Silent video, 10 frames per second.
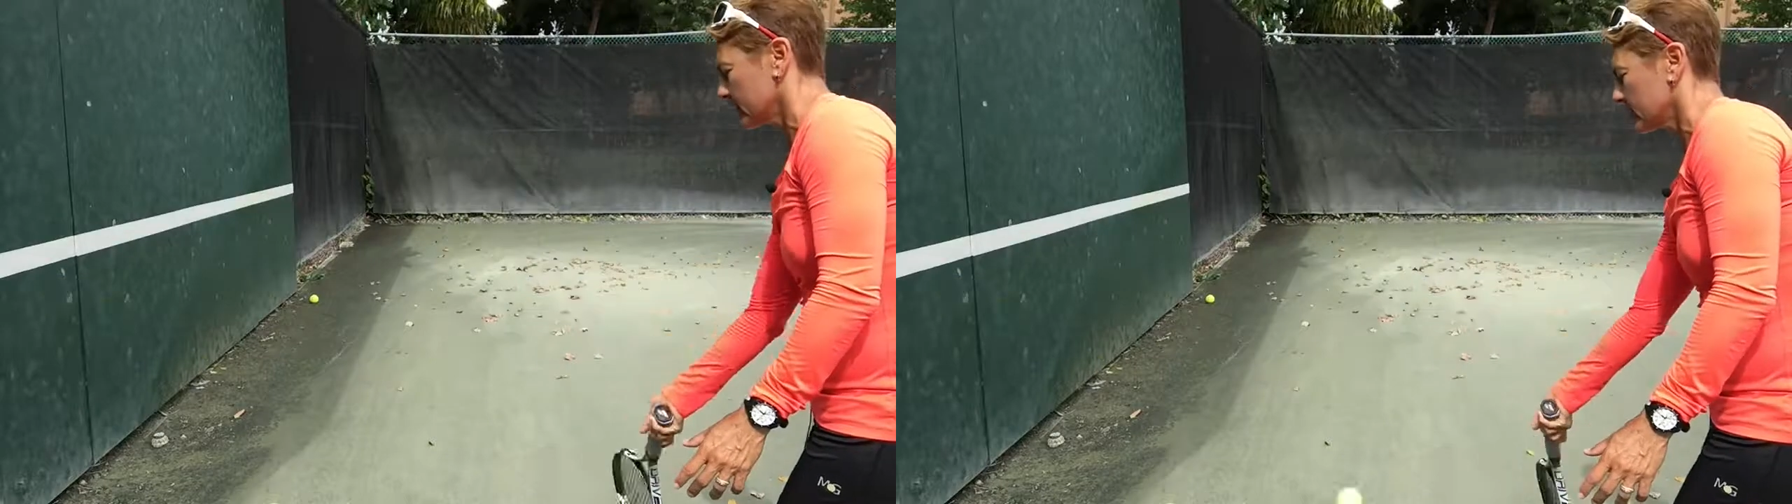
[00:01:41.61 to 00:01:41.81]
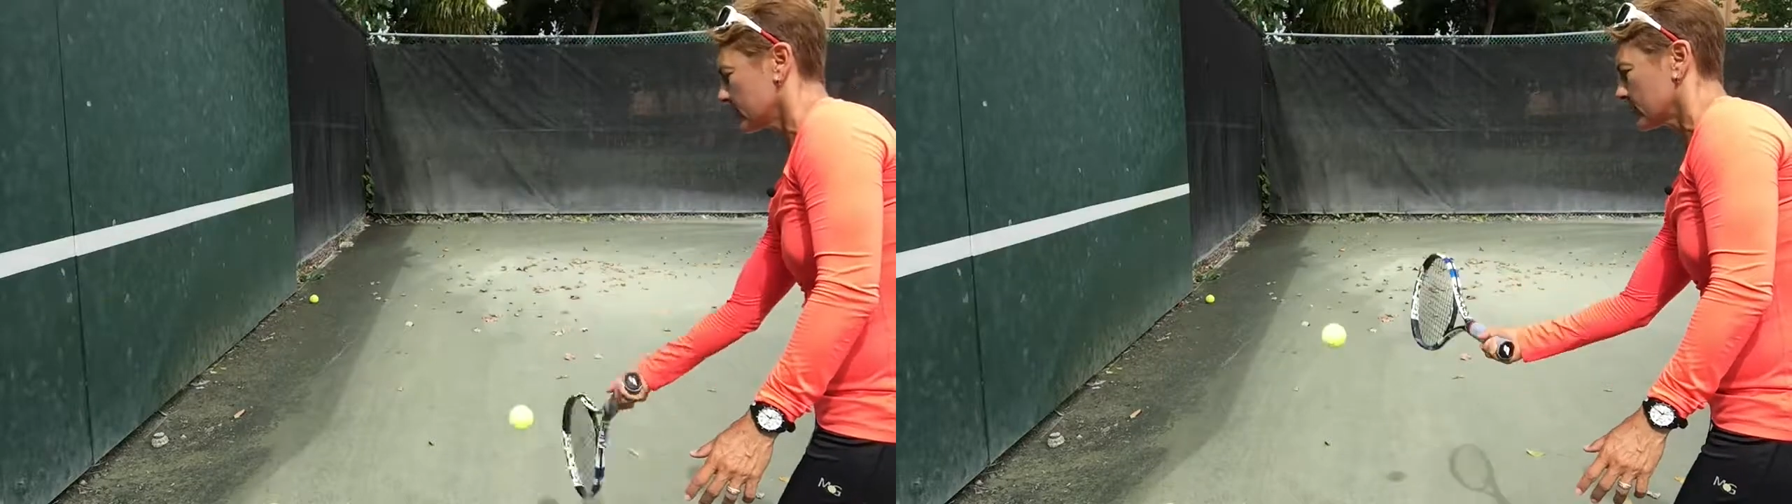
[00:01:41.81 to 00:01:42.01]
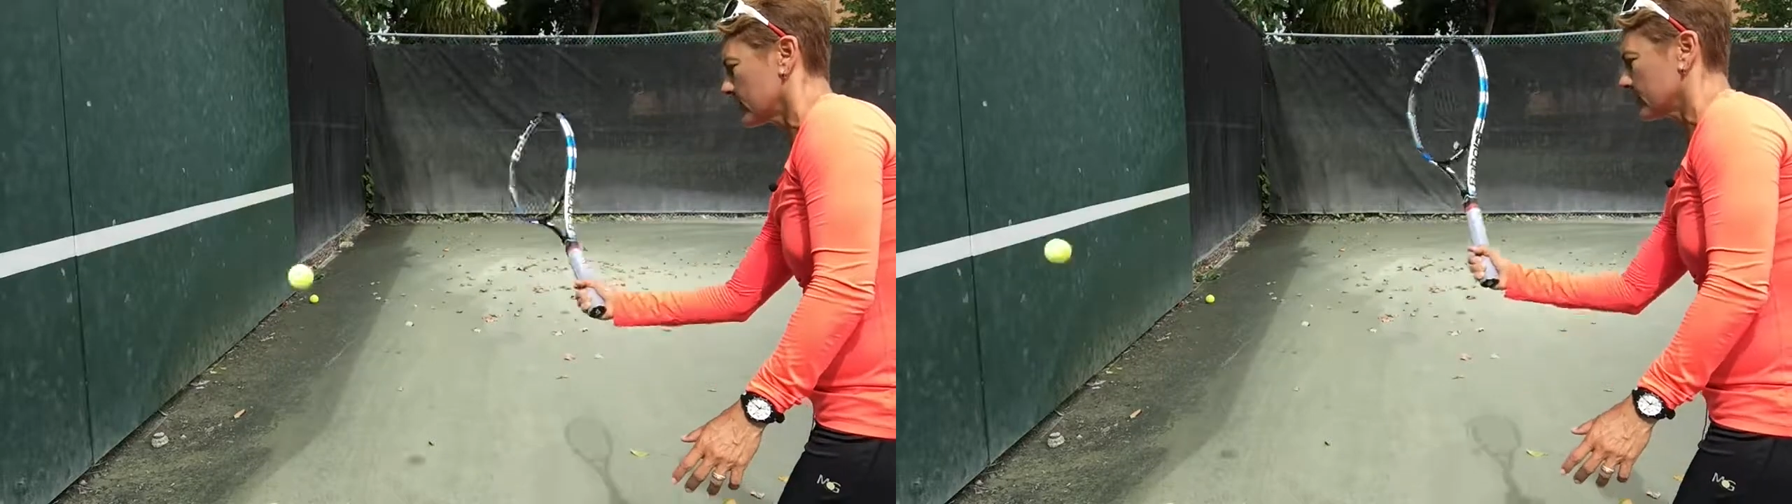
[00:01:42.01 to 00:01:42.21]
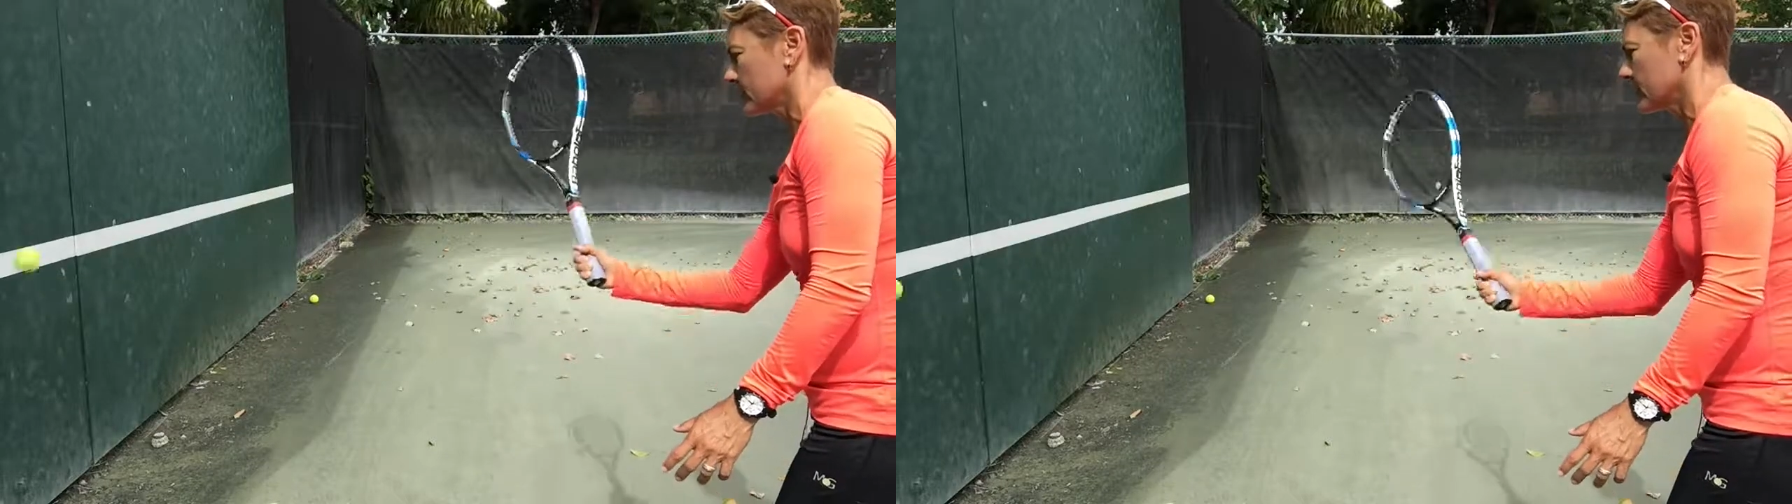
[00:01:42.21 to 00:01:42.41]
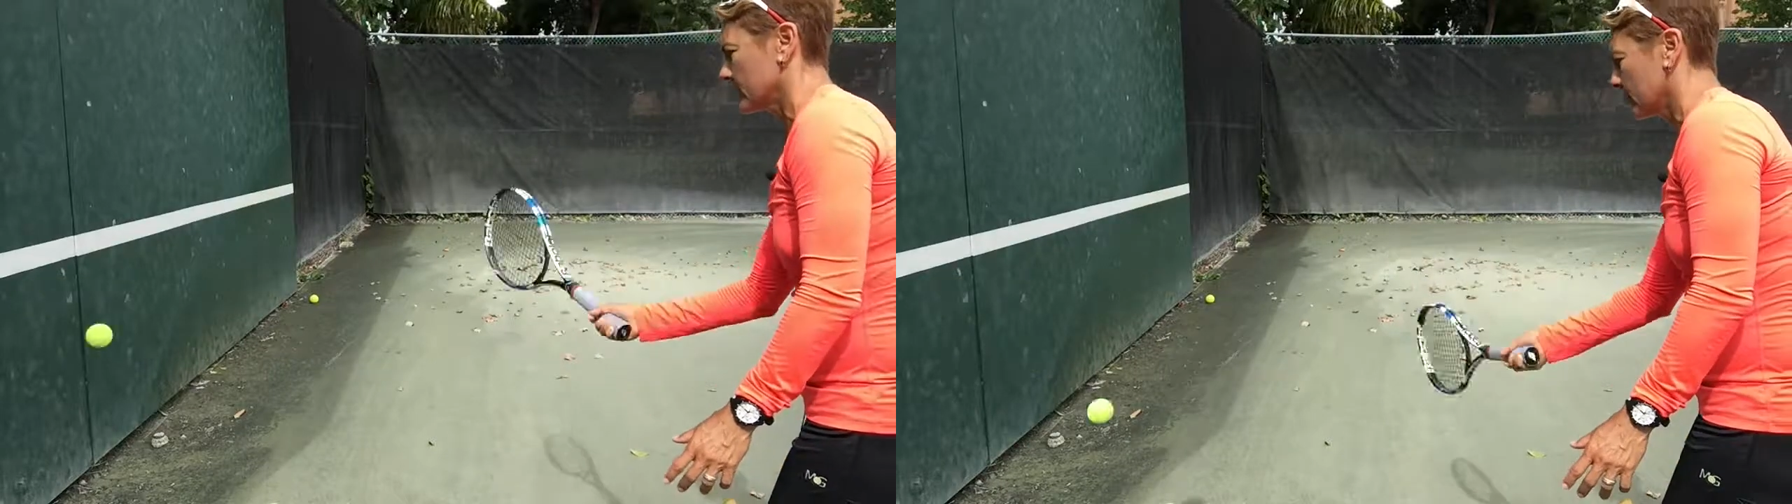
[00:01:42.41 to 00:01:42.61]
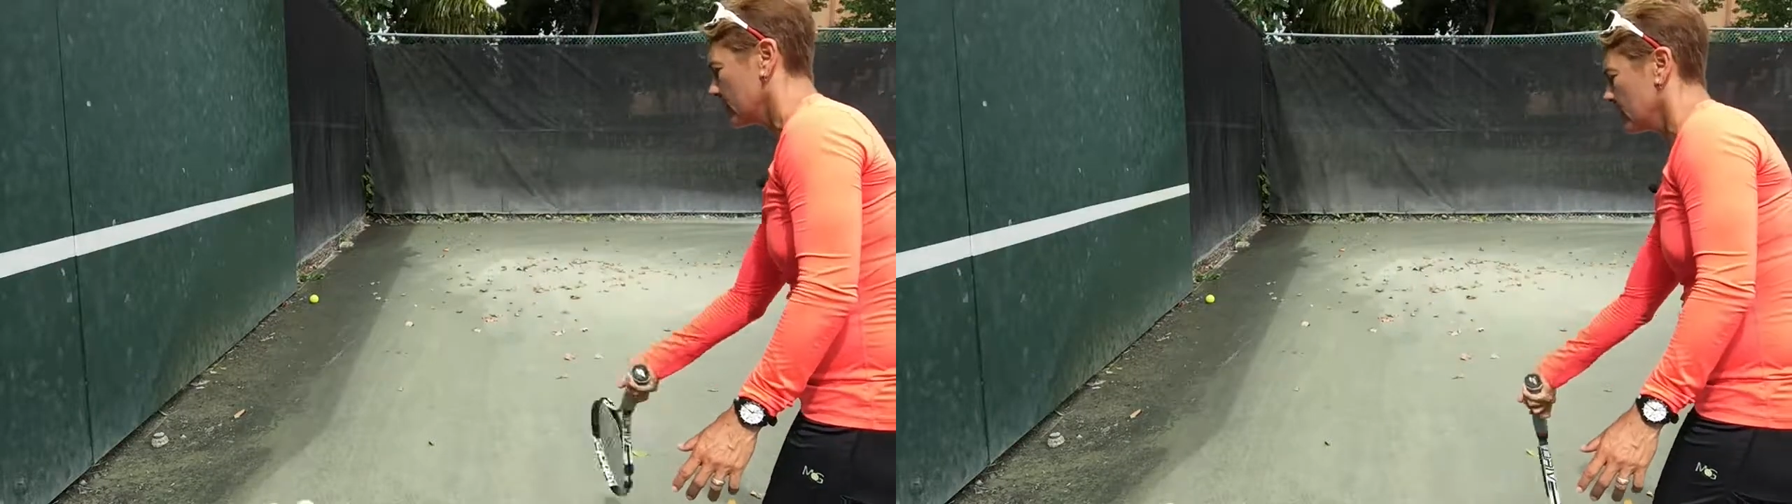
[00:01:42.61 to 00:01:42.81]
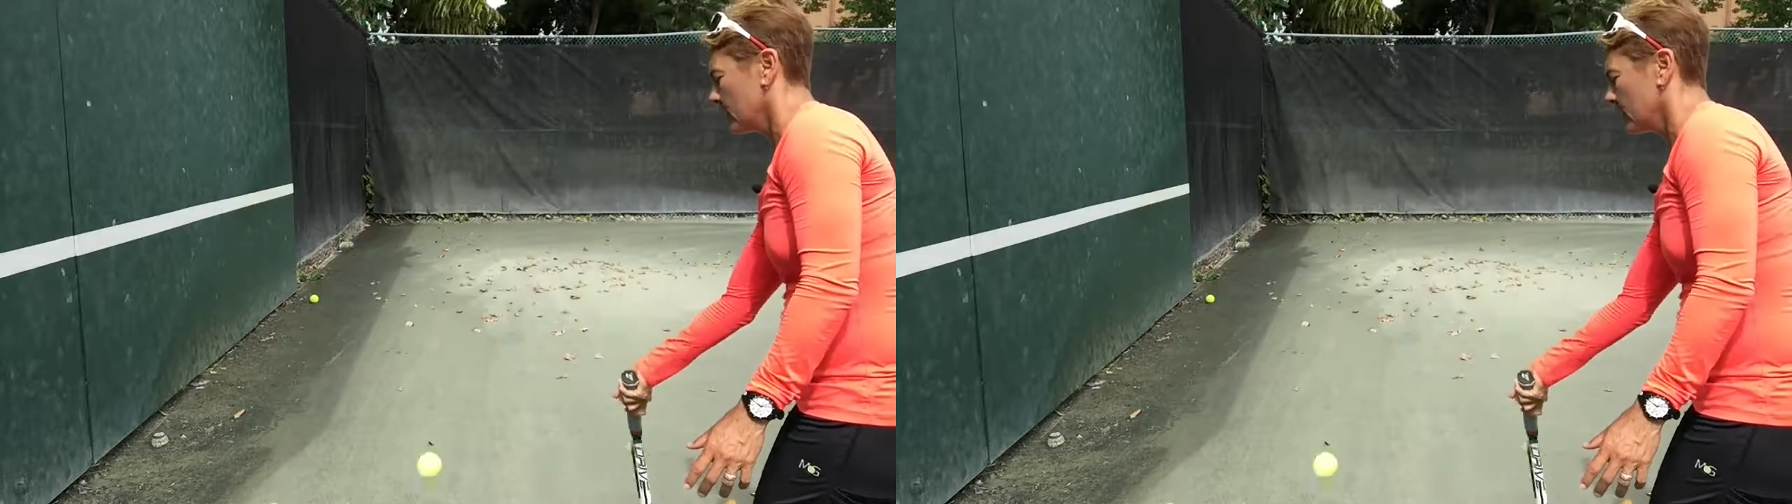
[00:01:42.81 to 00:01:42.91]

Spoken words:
the stroke. So